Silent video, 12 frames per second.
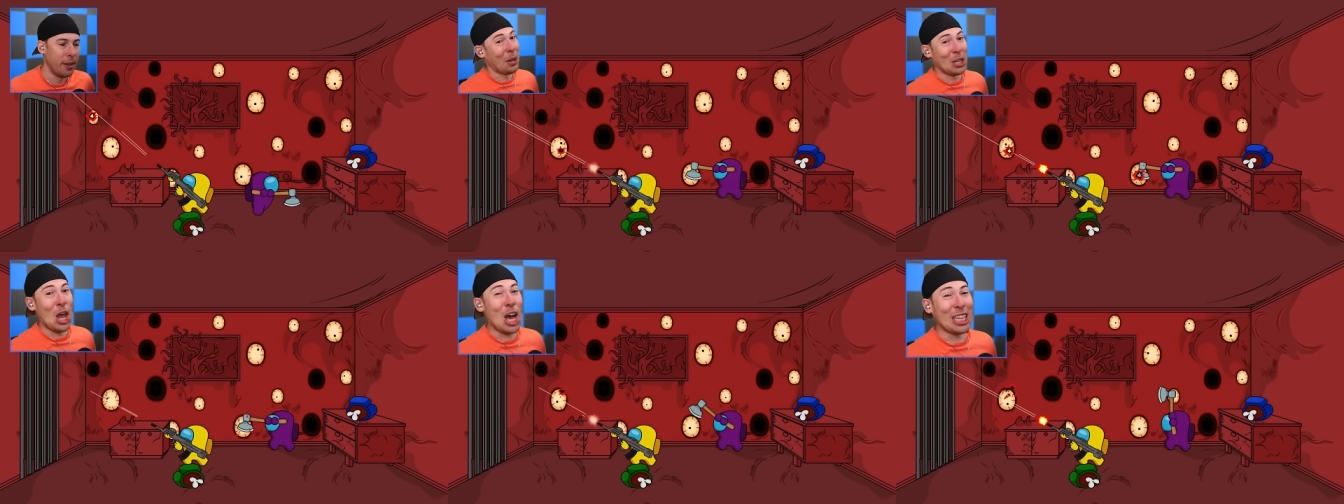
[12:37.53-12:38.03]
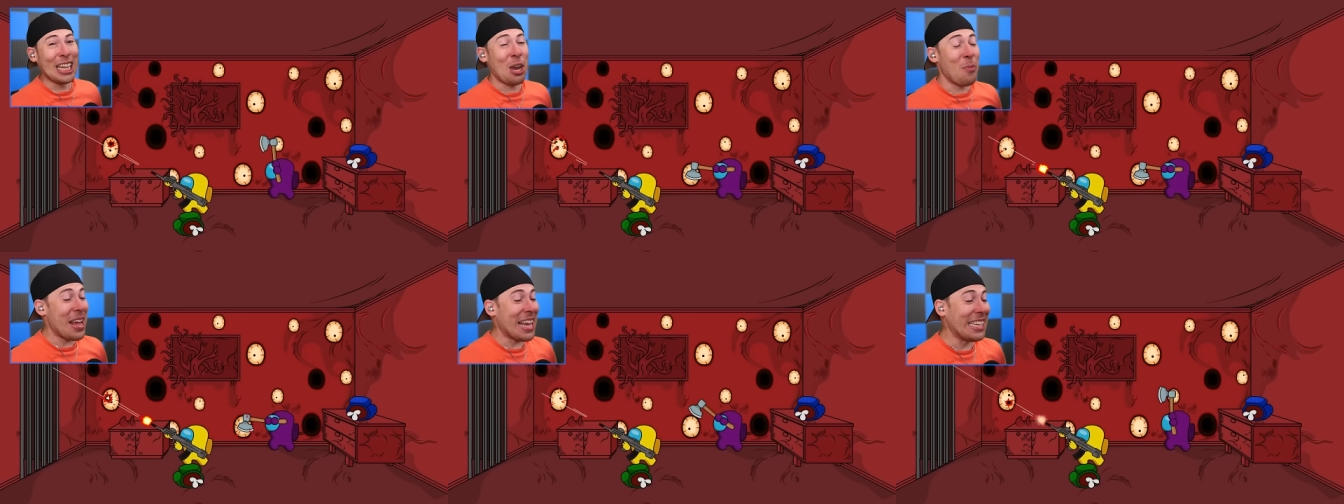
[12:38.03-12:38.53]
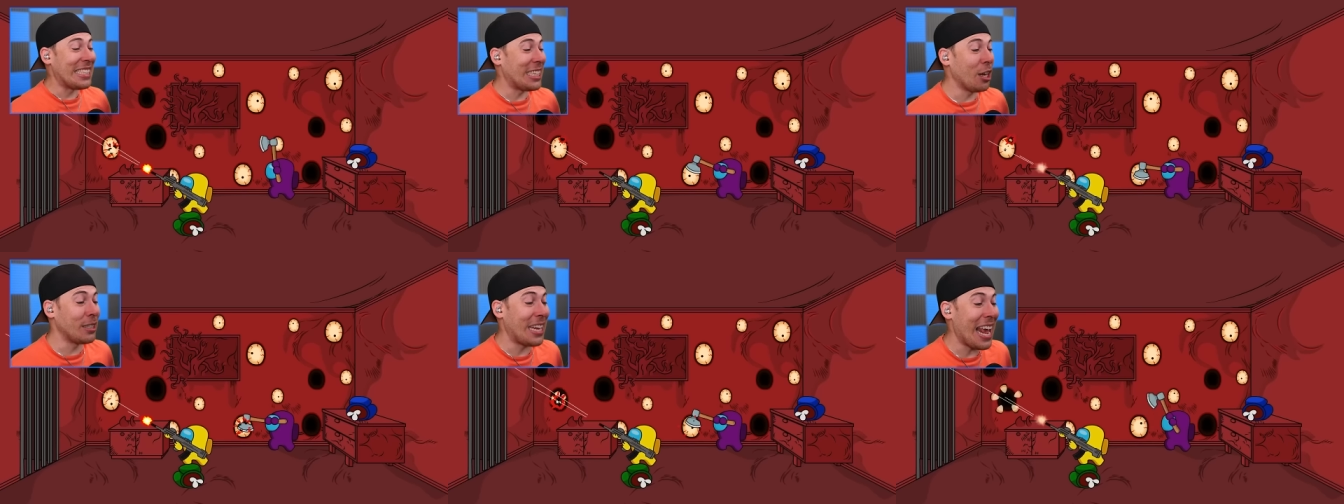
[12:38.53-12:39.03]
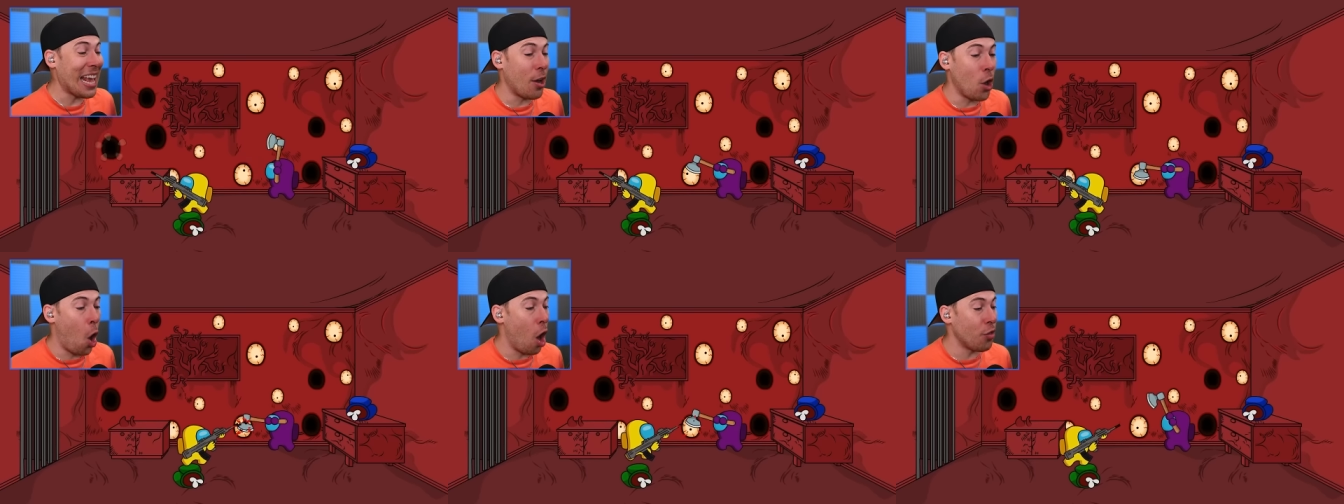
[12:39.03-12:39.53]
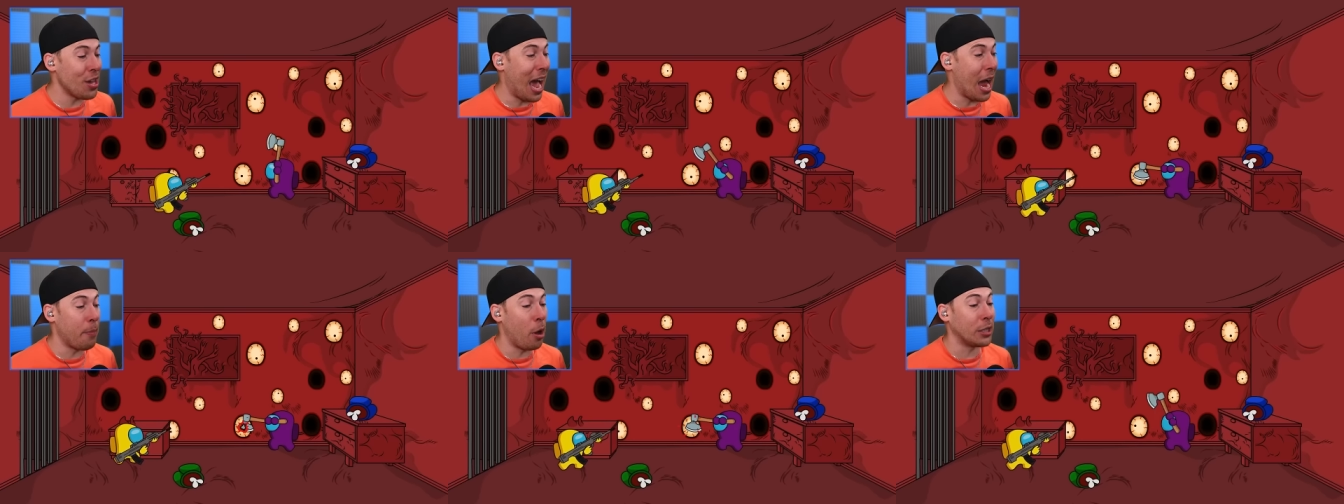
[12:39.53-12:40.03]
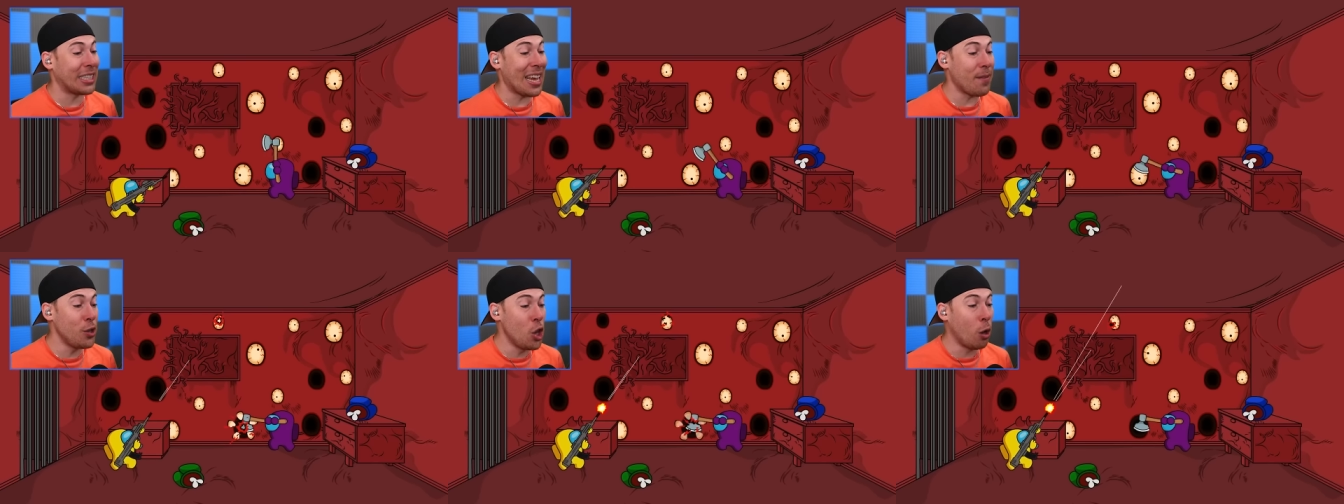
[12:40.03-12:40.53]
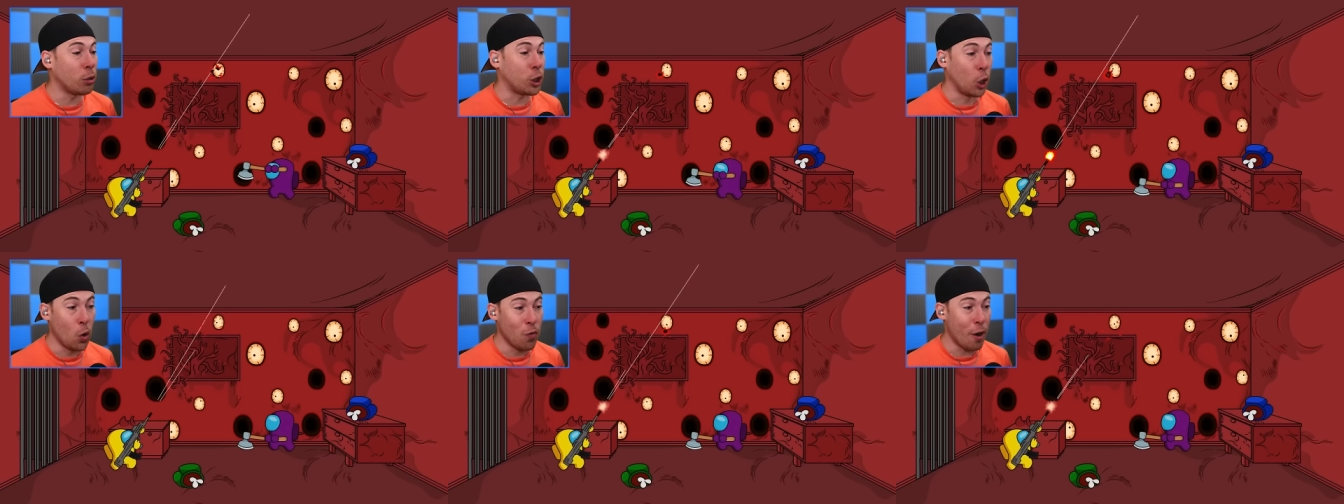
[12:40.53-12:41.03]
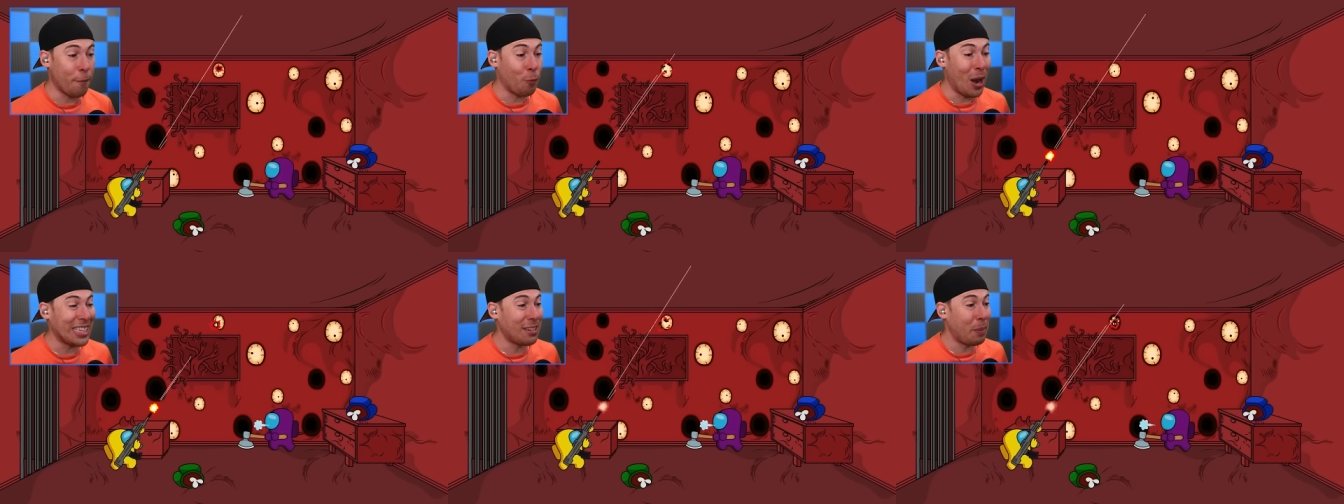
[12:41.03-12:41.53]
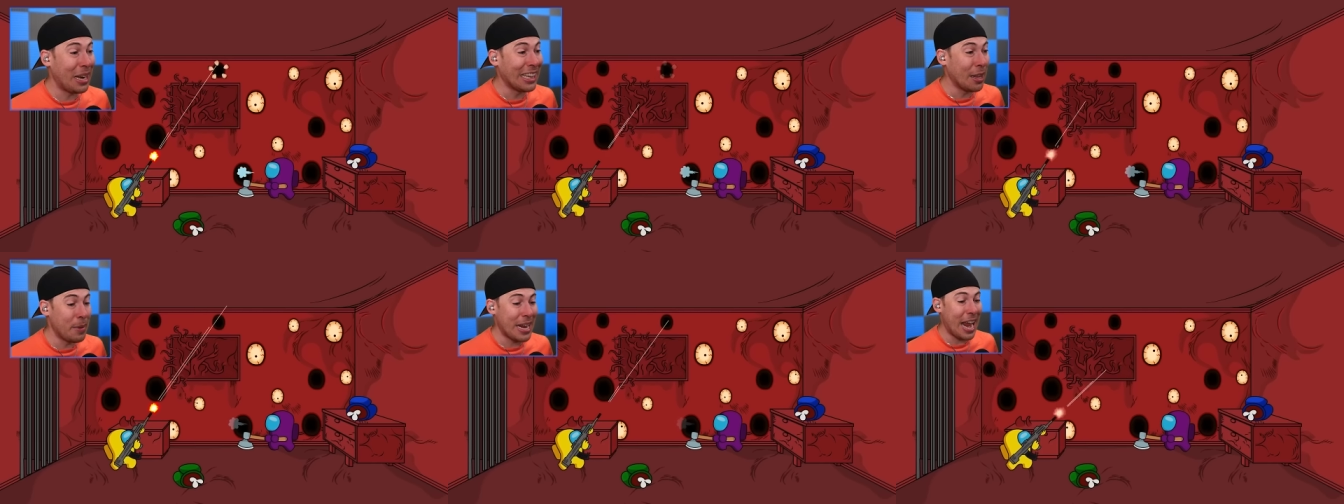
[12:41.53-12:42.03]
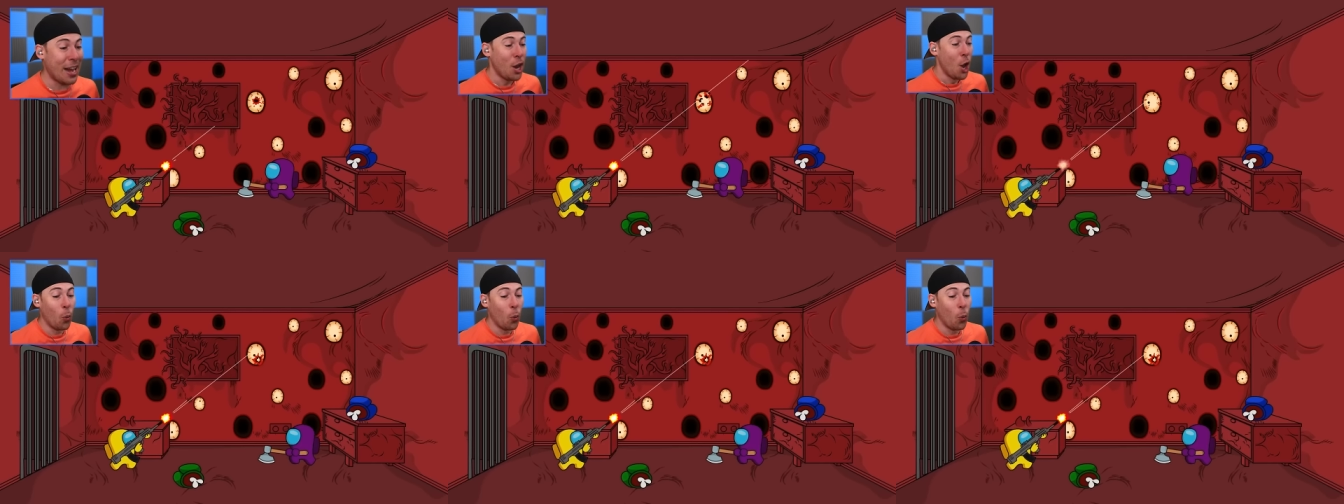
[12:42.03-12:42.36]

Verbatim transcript: But luckily, we can still take out all the eyeballs. Even though two of our friends have been eliminated,